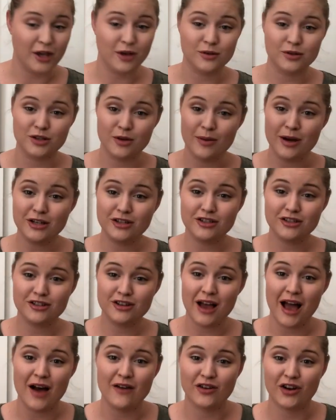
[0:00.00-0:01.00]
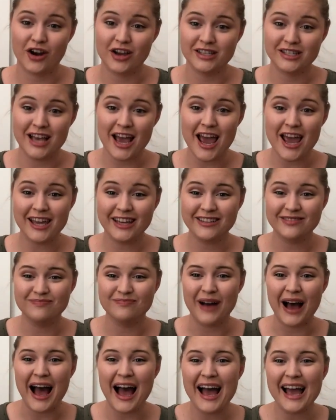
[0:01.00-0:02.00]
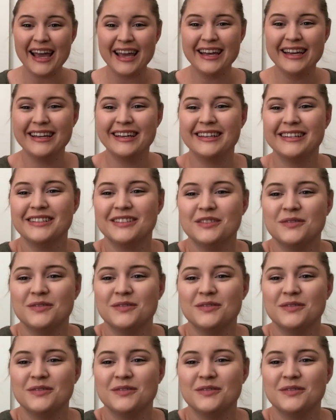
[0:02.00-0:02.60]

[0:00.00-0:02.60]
you so much. Have a great day. Bye.